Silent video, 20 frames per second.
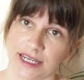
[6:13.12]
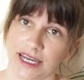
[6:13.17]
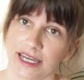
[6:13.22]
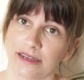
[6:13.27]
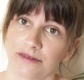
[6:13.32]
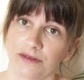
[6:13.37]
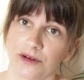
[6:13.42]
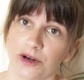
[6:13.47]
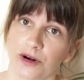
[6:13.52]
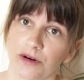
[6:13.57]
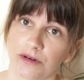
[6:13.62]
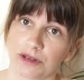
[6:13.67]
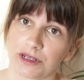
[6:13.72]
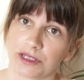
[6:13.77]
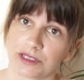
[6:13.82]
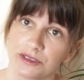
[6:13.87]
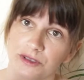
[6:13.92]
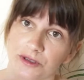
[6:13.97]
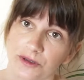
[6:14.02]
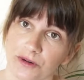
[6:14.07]
to kind of go in
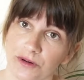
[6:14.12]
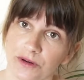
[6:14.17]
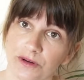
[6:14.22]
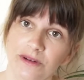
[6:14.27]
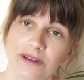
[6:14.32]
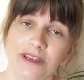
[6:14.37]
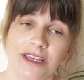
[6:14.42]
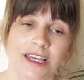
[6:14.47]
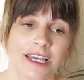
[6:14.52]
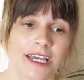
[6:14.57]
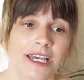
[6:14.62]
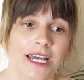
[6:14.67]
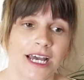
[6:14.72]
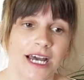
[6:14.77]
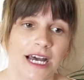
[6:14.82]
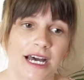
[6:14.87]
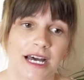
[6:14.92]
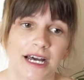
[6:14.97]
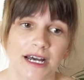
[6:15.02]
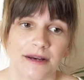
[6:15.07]
a circle
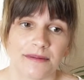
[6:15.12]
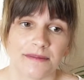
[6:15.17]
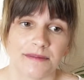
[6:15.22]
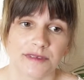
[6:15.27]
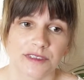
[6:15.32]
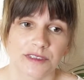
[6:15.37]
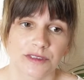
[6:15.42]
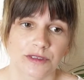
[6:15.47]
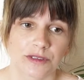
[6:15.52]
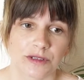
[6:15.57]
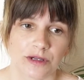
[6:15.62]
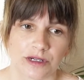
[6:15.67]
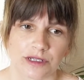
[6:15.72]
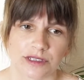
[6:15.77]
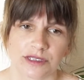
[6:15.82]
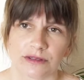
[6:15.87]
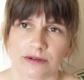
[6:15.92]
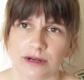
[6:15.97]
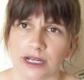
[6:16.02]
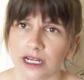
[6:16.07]
or
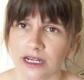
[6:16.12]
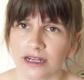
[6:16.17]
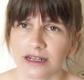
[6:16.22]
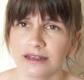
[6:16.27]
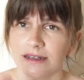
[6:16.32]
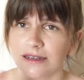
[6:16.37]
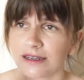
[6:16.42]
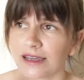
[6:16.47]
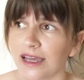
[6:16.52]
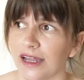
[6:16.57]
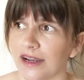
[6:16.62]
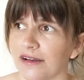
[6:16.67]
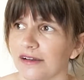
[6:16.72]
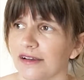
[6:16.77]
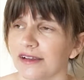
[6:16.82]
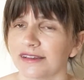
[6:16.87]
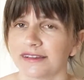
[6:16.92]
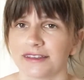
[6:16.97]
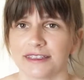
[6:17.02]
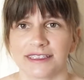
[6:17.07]
a square. I don't
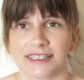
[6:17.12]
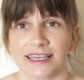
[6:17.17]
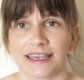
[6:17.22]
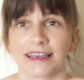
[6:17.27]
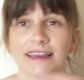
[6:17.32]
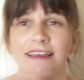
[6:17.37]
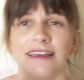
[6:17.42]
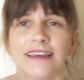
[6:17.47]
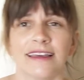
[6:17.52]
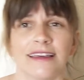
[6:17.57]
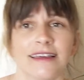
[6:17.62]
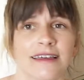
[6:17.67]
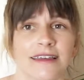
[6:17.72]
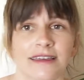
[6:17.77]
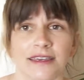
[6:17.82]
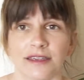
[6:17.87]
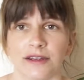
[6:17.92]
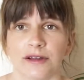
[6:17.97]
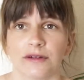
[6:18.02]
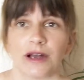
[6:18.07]
know. It's like,
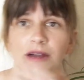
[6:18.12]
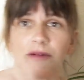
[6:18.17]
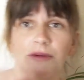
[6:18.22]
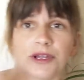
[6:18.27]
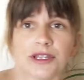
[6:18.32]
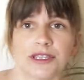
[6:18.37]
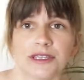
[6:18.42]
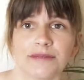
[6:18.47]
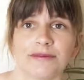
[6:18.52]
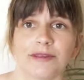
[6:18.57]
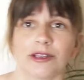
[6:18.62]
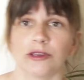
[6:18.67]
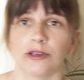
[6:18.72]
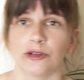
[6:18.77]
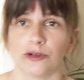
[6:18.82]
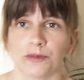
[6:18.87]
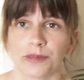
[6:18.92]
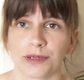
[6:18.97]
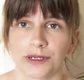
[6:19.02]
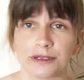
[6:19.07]
you know, I wanted them to
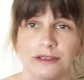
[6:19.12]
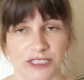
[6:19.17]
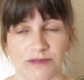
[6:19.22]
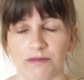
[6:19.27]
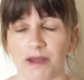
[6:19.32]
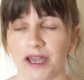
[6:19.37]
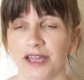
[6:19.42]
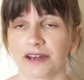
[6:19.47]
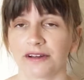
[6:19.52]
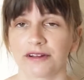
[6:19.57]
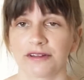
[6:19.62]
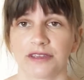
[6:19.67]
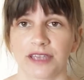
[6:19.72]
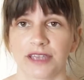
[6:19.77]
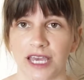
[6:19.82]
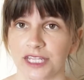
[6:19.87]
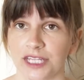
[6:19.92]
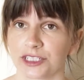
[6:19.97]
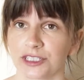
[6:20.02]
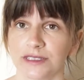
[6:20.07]
loop. We just mitered
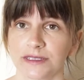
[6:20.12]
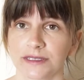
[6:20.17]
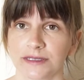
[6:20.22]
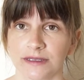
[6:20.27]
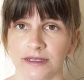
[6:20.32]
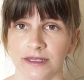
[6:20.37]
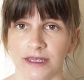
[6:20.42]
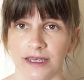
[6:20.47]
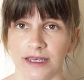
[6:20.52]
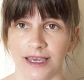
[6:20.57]
the edges